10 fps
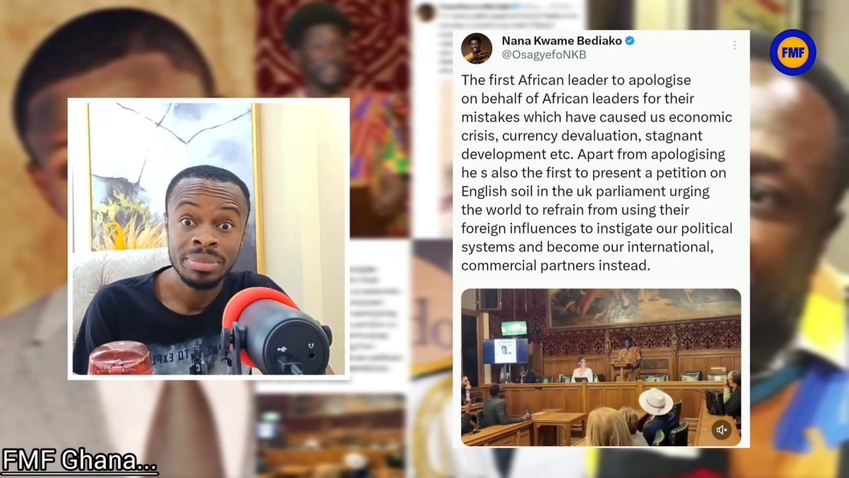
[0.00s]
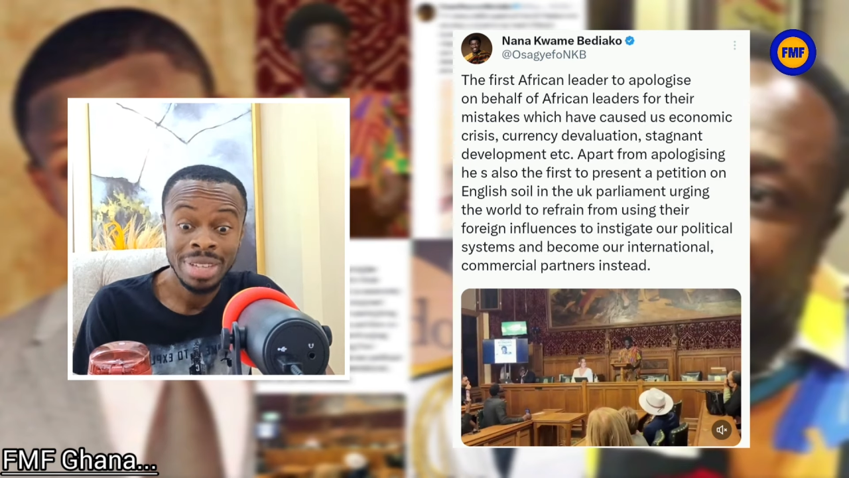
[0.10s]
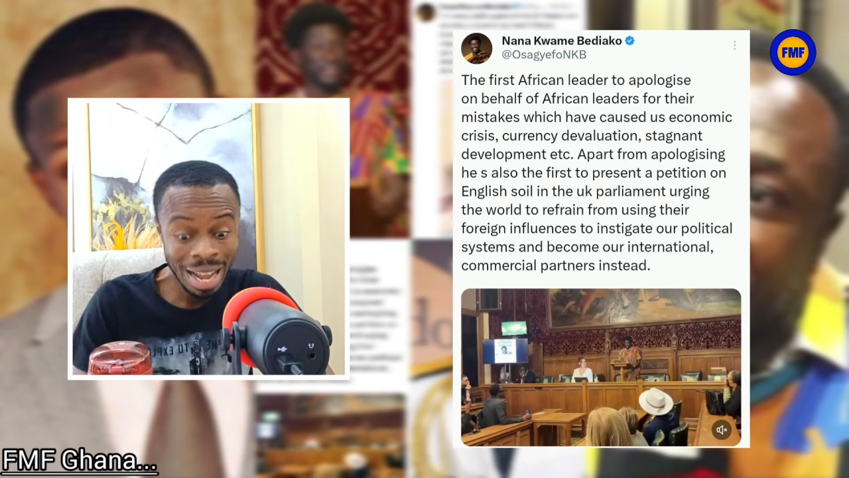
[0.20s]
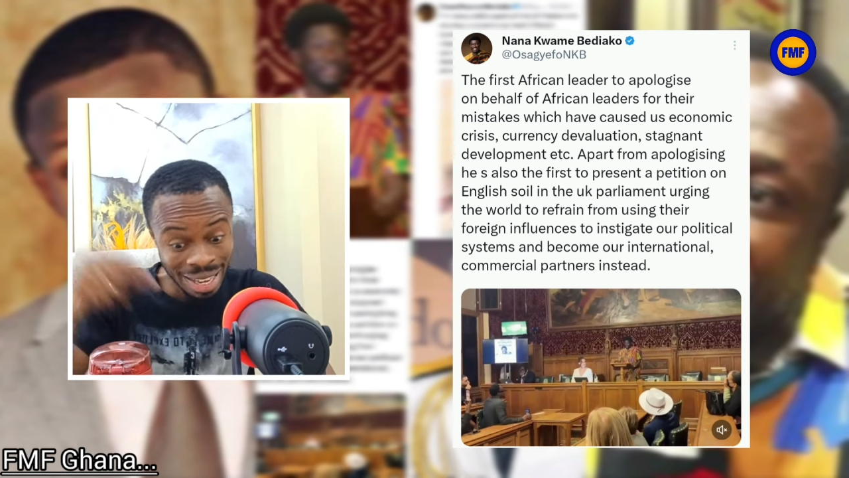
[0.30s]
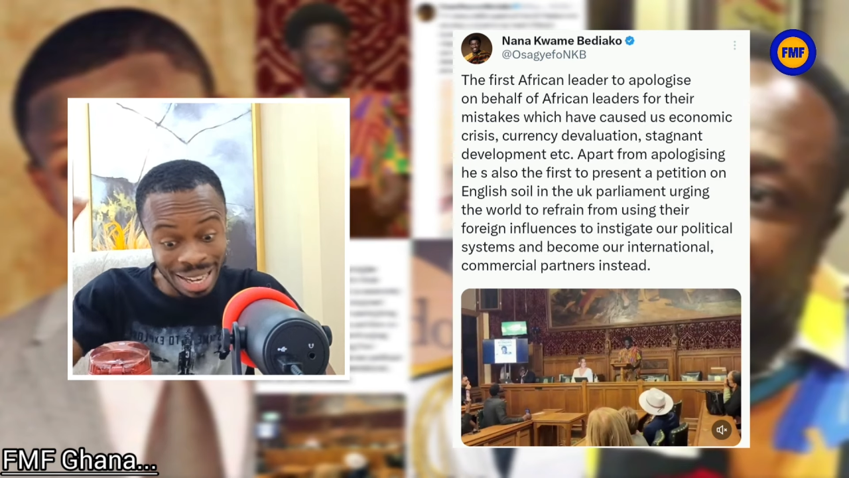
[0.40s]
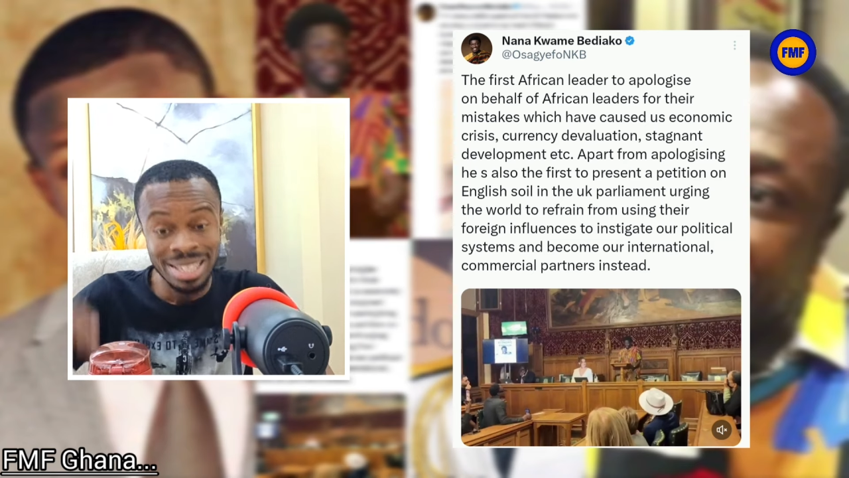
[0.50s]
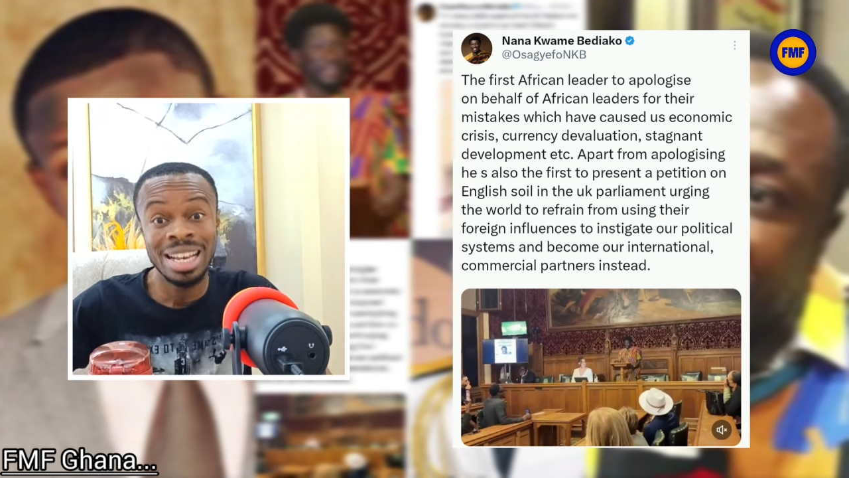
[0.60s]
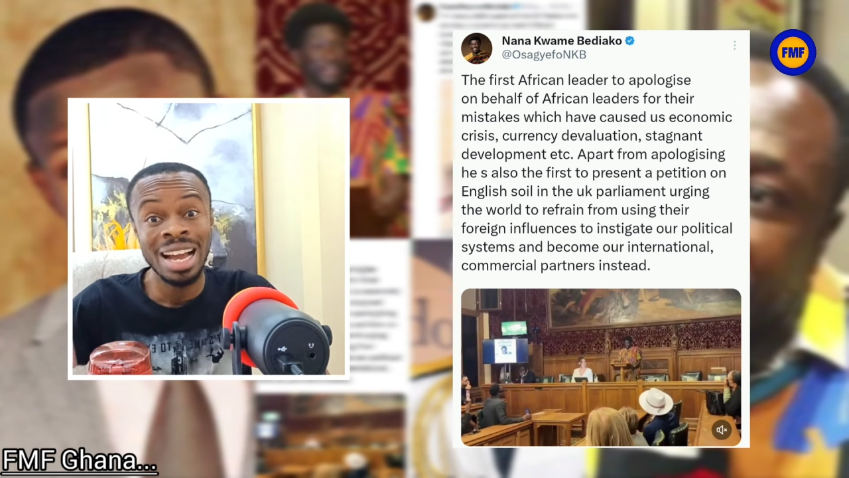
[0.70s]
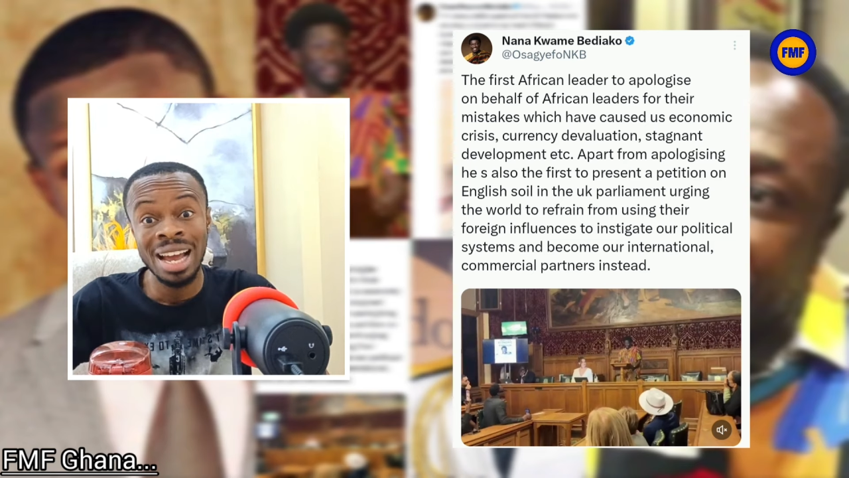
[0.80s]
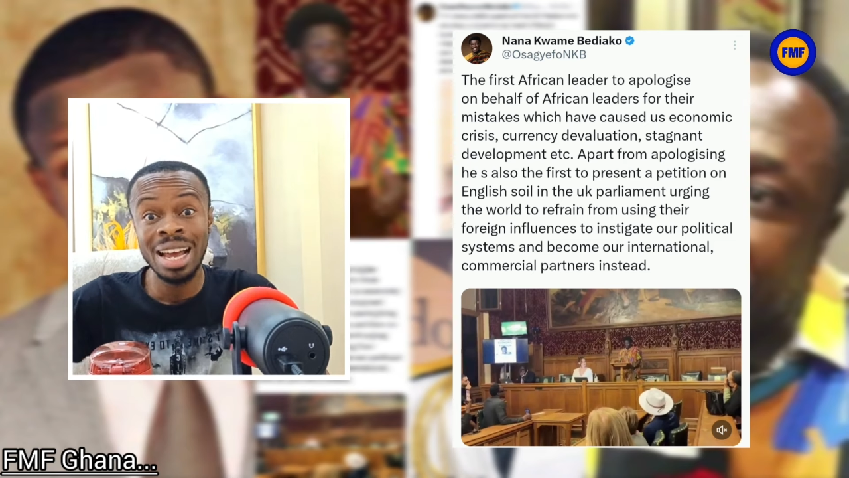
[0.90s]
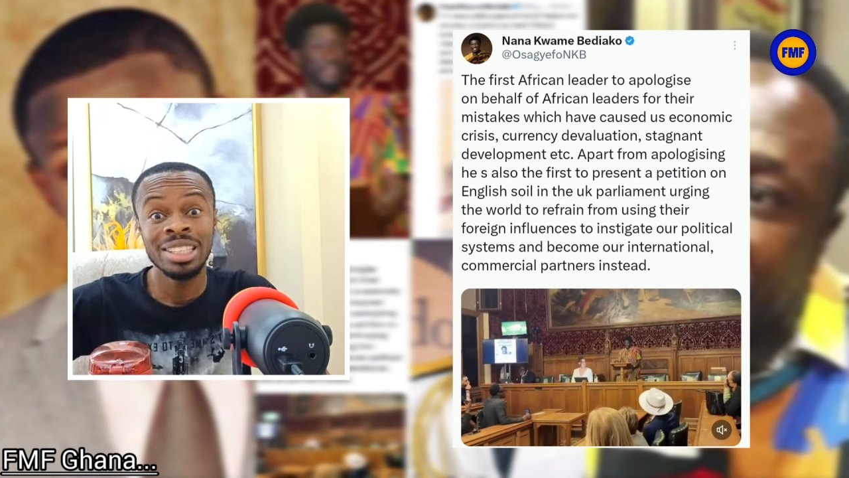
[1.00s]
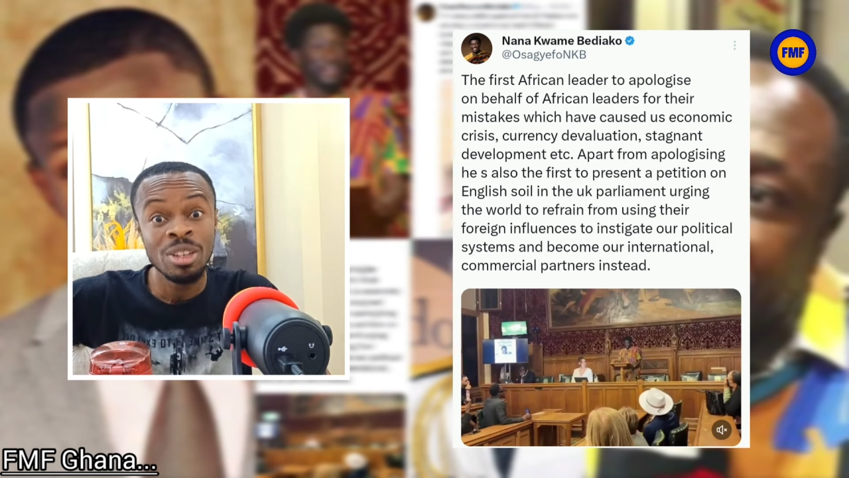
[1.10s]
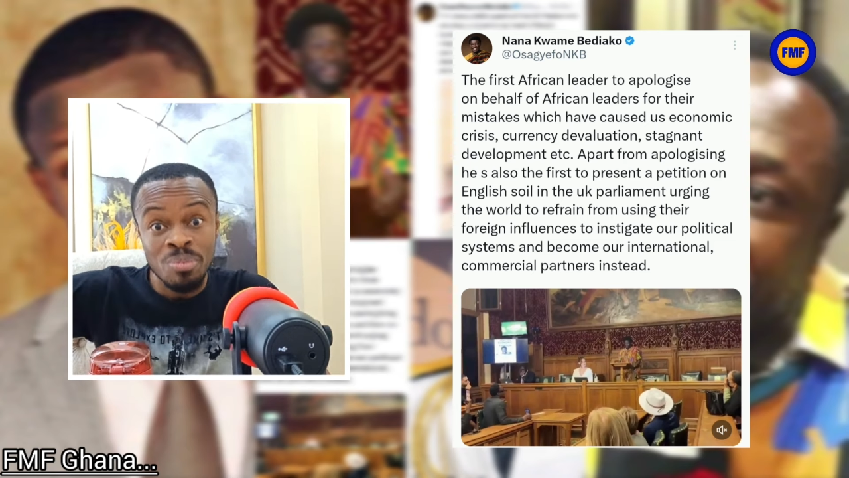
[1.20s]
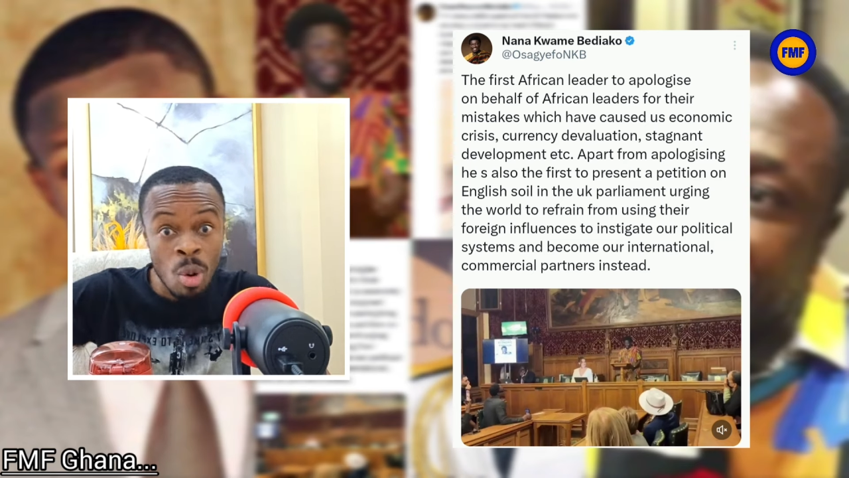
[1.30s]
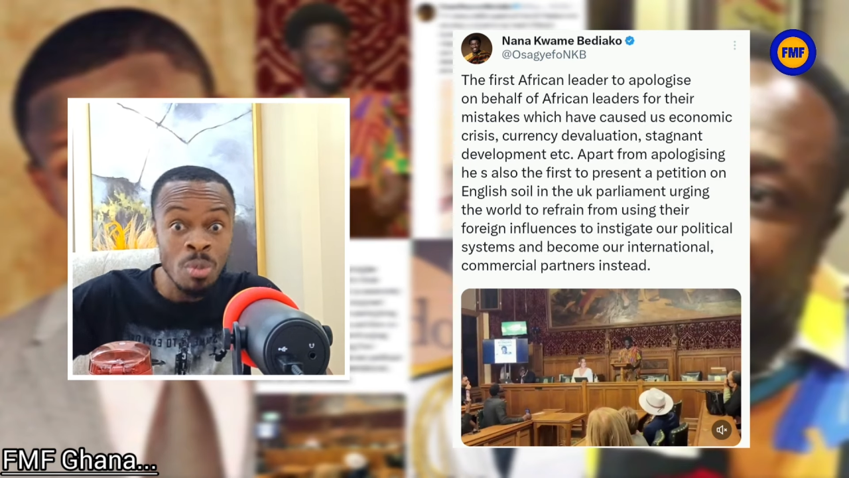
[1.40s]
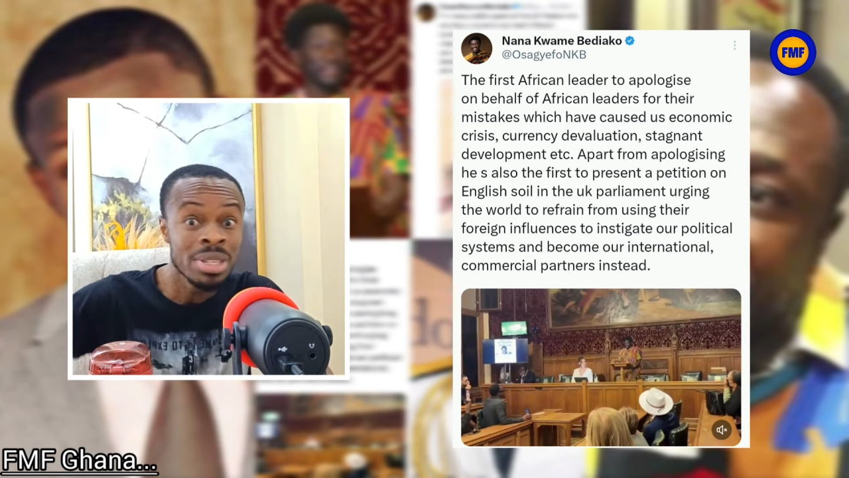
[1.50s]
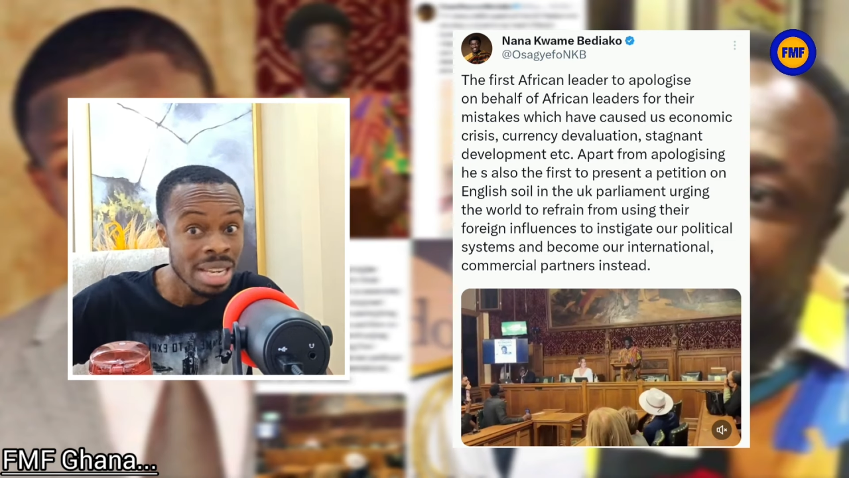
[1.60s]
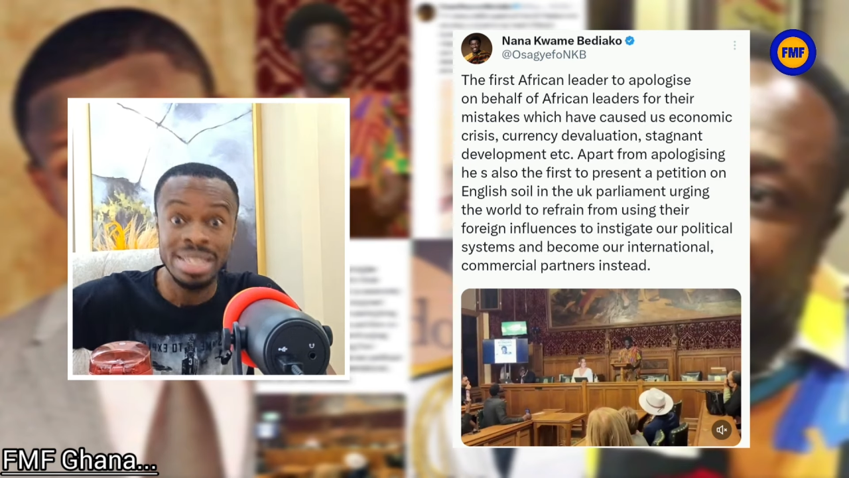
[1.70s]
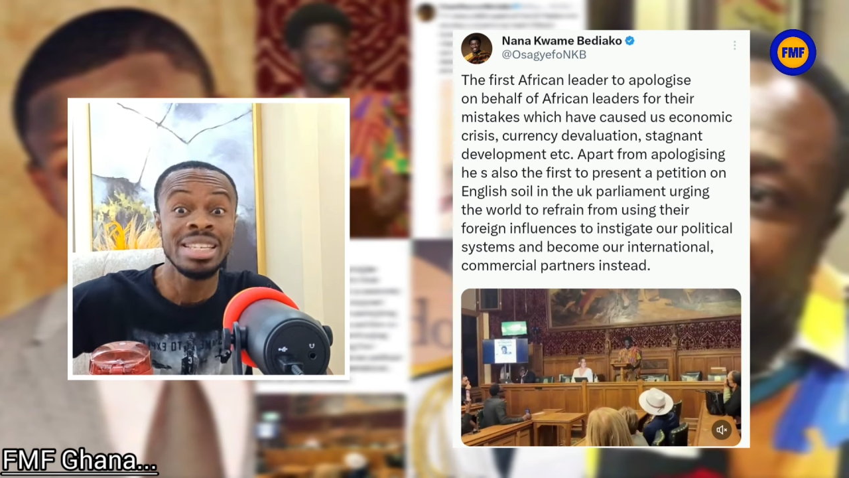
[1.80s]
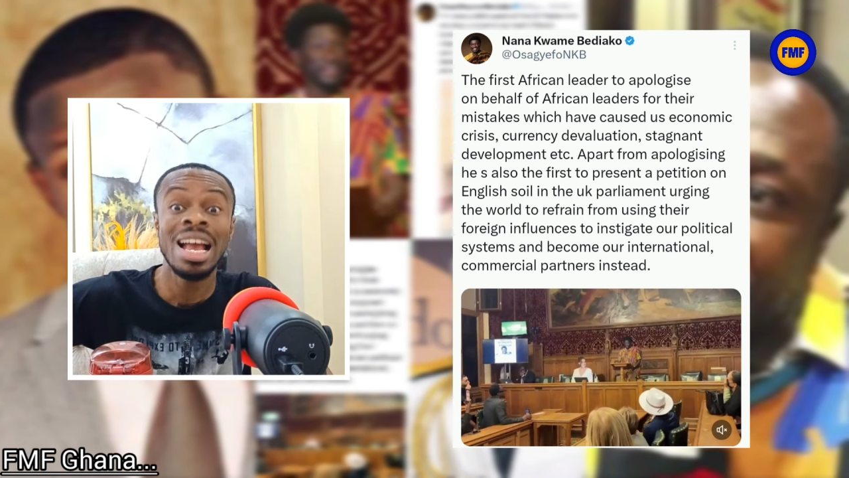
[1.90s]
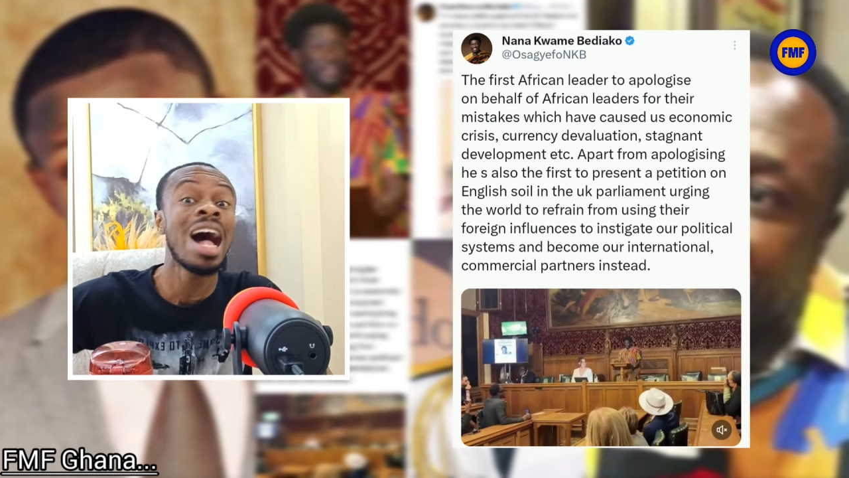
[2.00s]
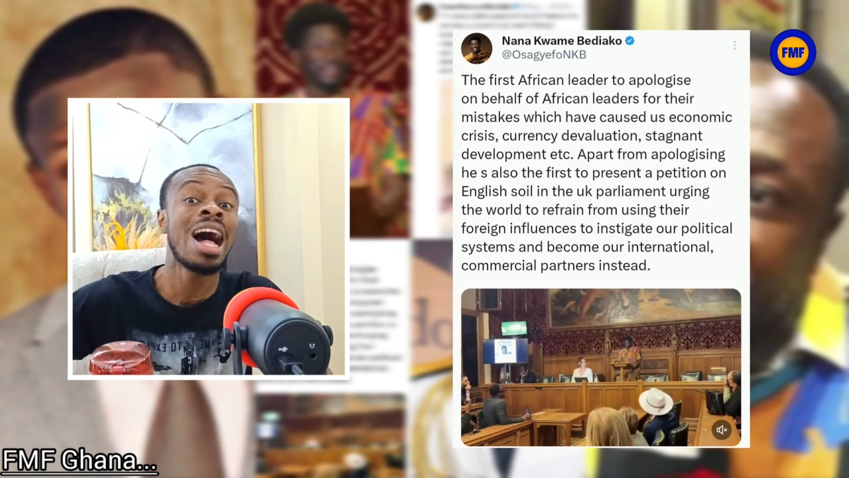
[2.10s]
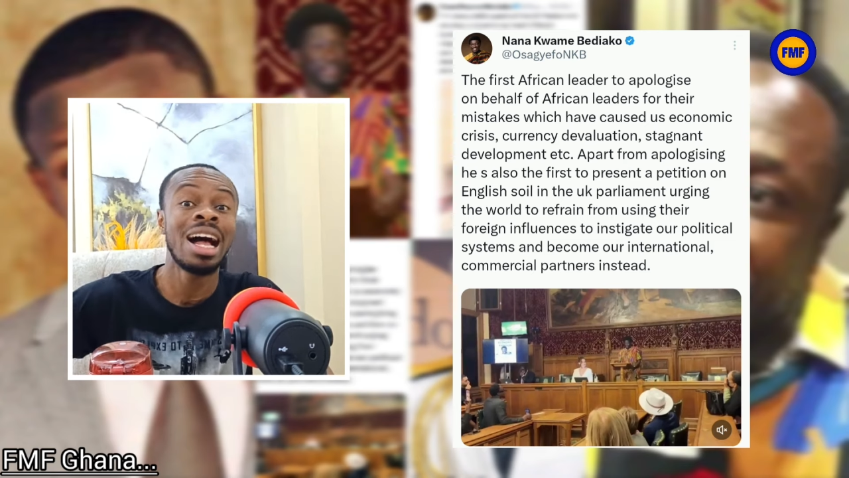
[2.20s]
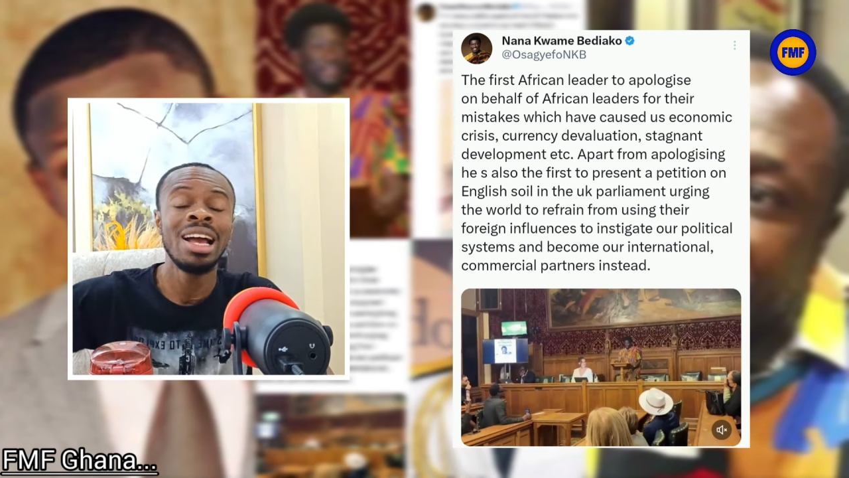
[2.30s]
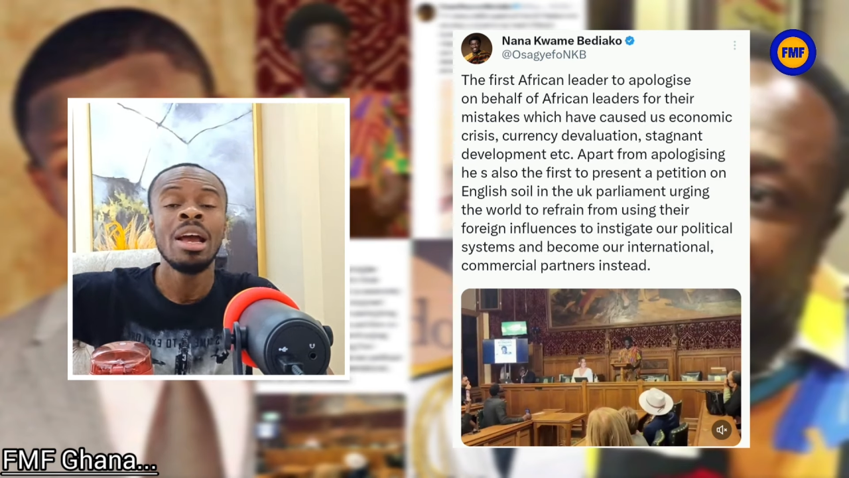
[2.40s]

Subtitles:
And as a Ghana jibum say si ya,